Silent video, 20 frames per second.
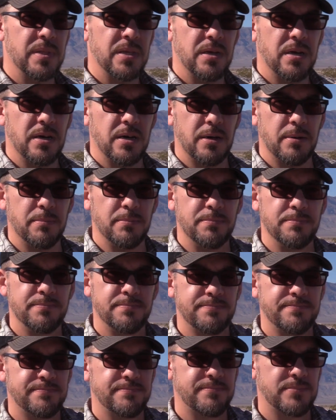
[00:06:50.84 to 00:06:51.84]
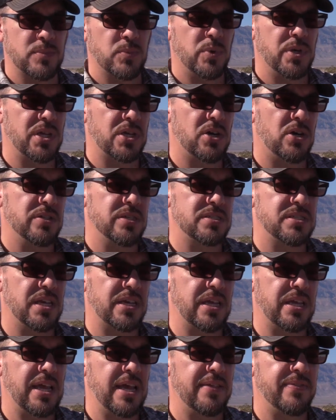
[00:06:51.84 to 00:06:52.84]
what do you call this
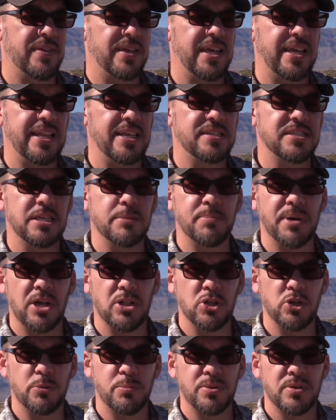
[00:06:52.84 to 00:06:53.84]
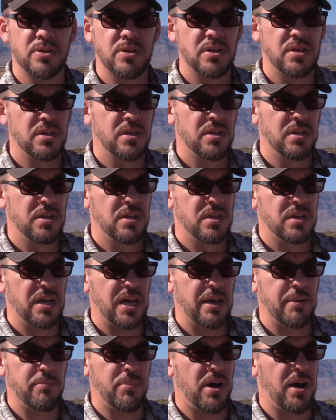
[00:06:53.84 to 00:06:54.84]
thing again, the EDC belt loop.
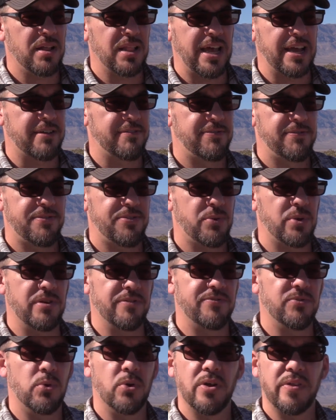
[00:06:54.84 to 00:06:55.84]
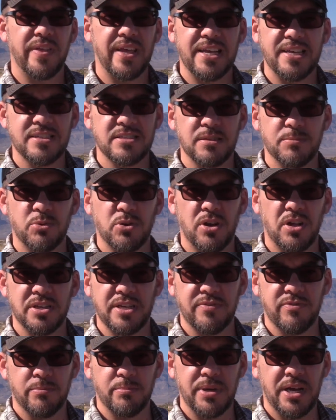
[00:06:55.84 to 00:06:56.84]
I bought like 3 or 4 of these to put on
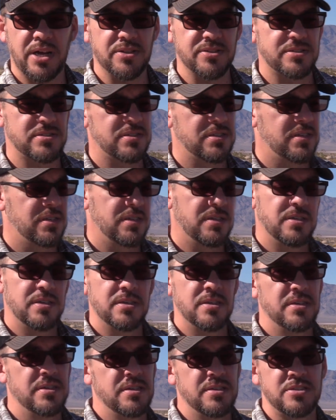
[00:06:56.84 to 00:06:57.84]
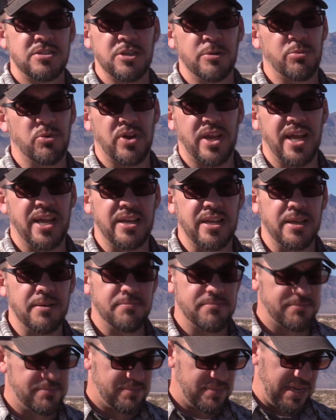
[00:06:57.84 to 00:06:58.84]
different belts. Super handy.
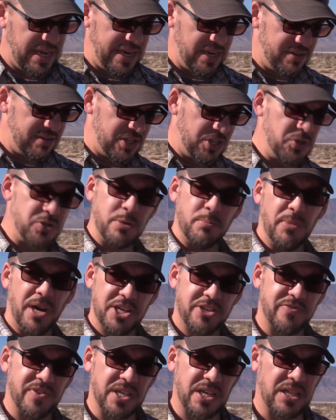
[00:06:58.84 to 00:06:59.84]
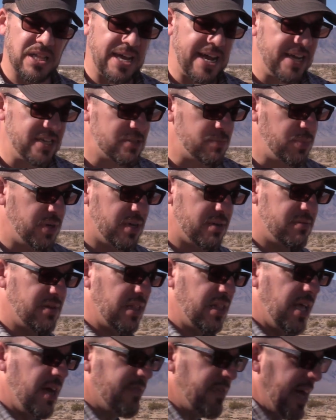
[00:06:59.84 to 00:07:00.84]
I didn't use it much for the class, but I
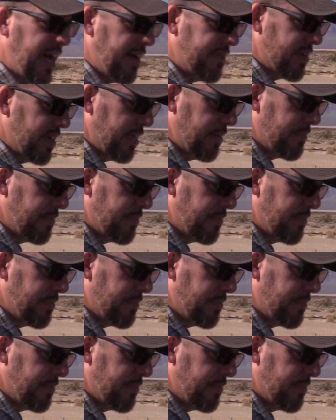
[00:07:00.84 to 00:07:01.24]
love having